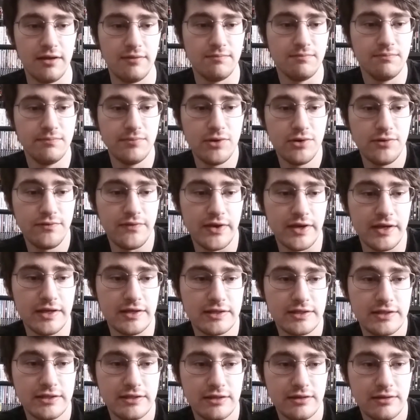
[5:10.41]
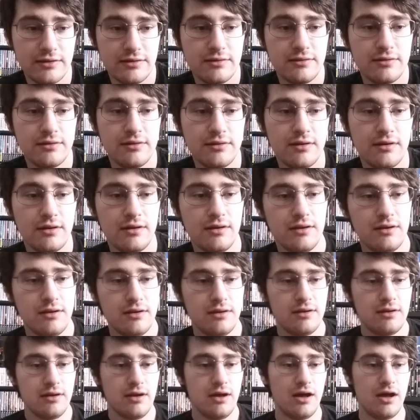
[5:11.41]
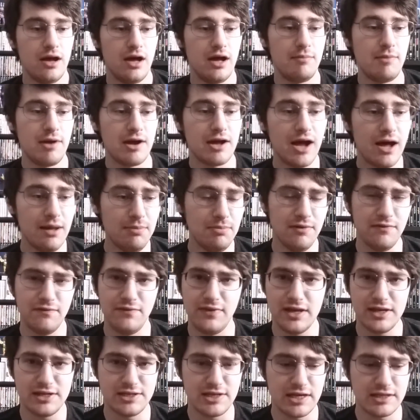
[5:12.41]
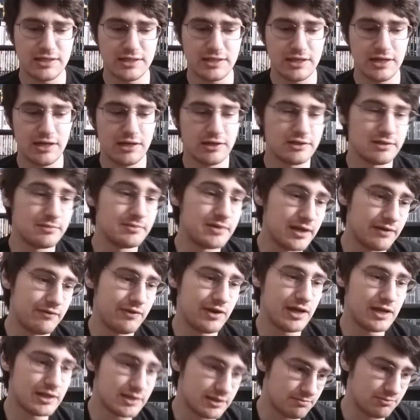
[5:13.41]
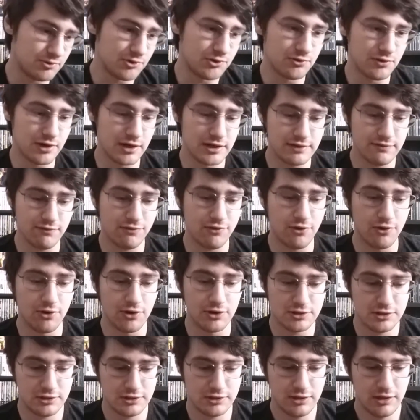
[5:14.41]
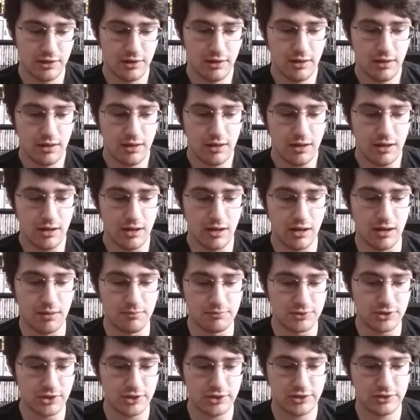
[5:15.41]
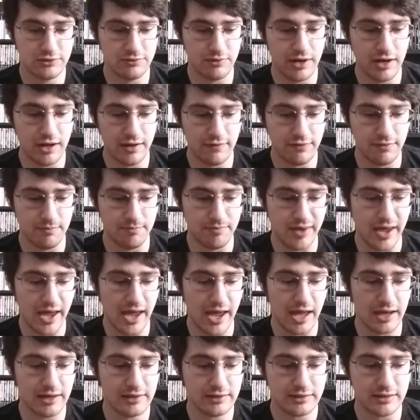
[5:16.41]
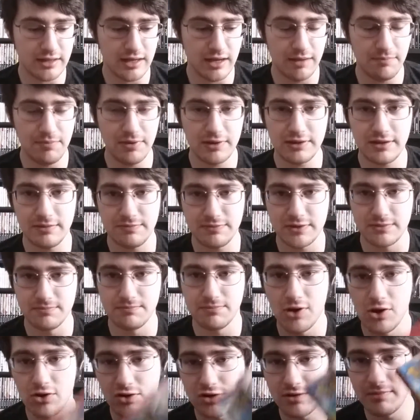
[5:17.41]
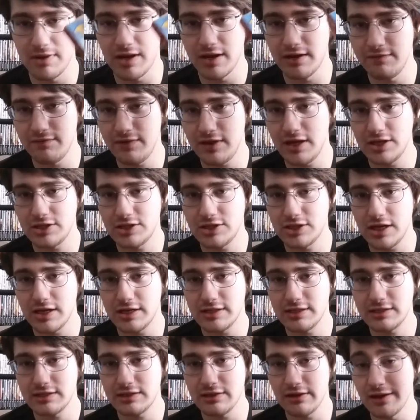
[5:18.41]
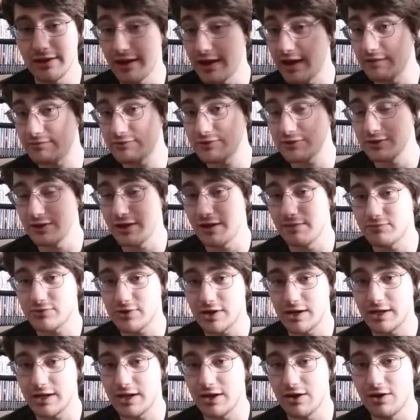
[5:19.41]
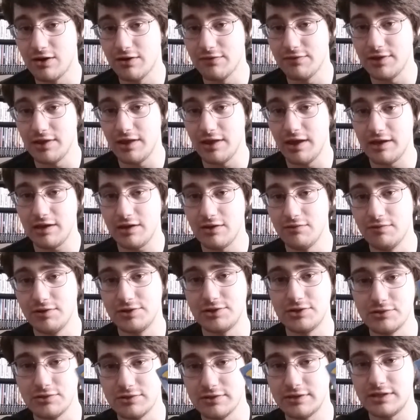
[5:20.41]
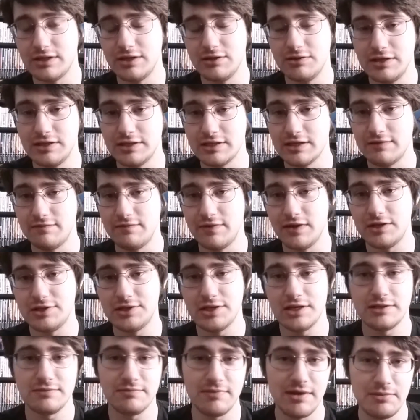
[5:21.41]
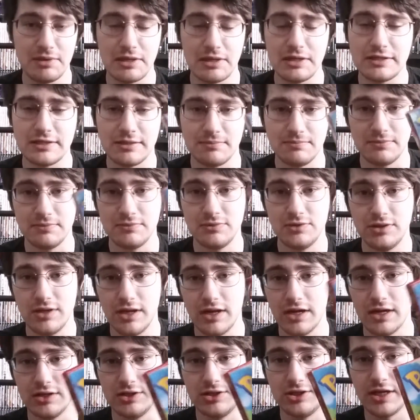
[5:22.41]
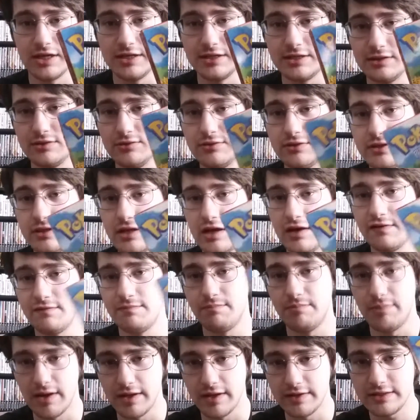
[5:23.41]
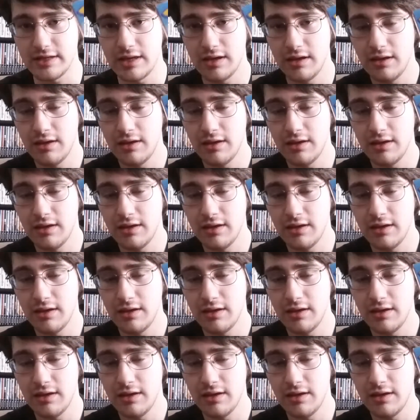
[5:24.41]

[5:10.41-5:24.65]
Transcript: movies. A couple of VHS in here, some DVDs and Blu-rays, of course. Just right off the bat, I picked up some Pokemon VHS. I actually am trying to get all the, like, original series on VHS, maybe some Gen 2 stuff, but